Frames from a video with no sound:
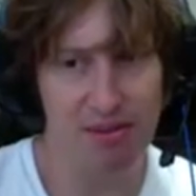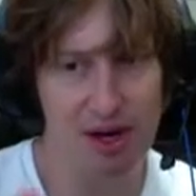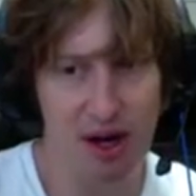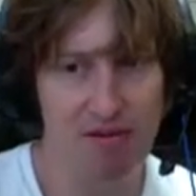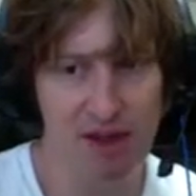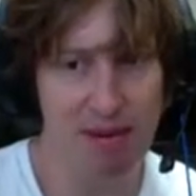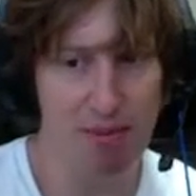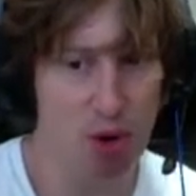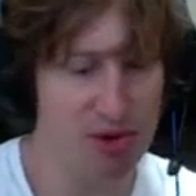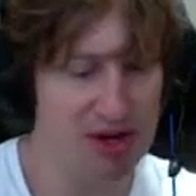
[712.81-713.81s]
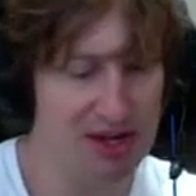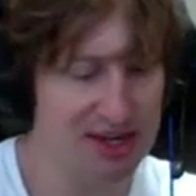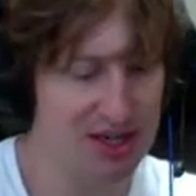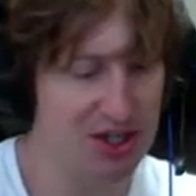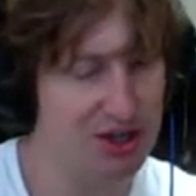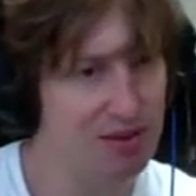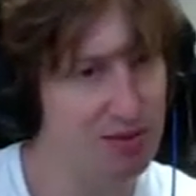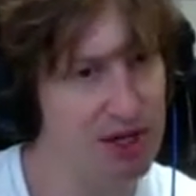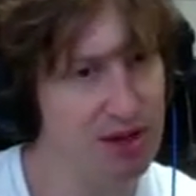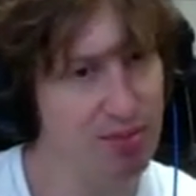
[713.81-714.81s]
of that moment is actually really
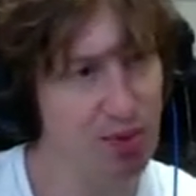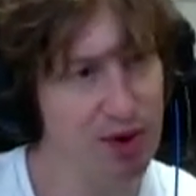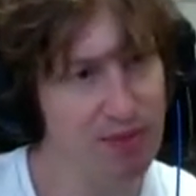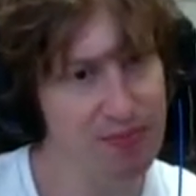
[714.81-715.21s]
important.